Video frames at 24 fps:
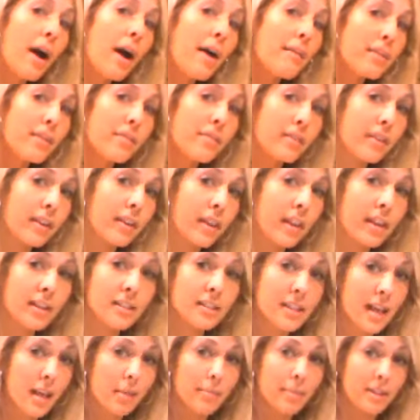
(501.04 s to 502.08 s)
don't have any vanilla,
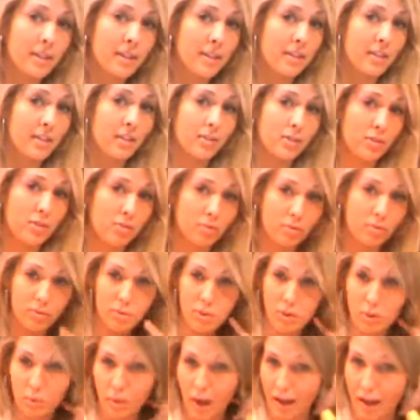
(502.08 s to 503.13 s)
it's not a big deal.
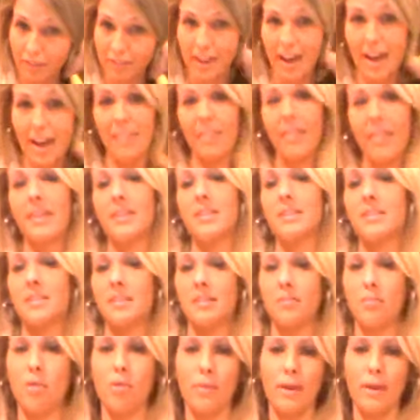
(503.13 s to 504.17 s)
You don't have to add
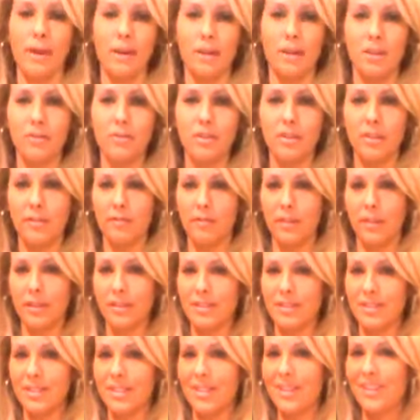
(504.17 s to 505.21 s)
this. It won't make a huge
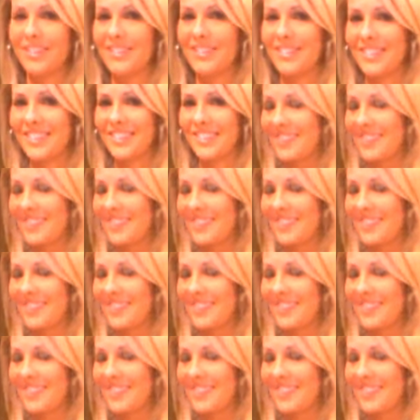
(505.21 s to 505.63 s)
difference. So,